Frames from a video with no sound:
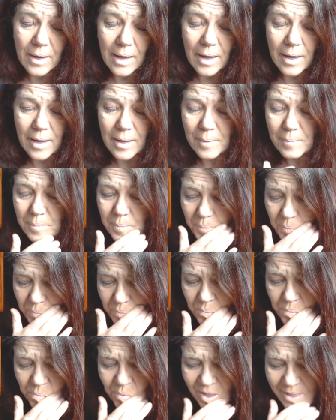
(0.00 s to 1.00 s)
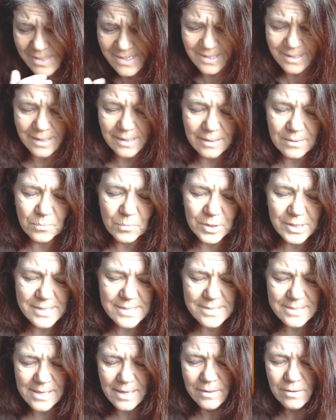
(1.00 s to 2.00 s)
Once again,
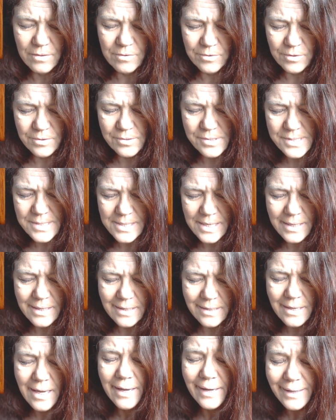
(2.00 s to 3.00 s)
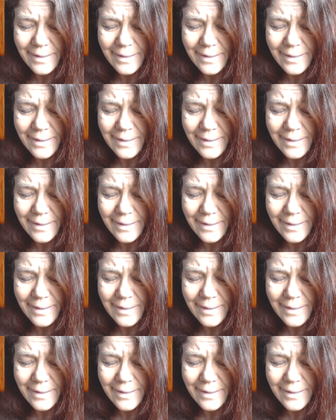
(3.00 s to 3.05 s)
Wednesday and Thursday.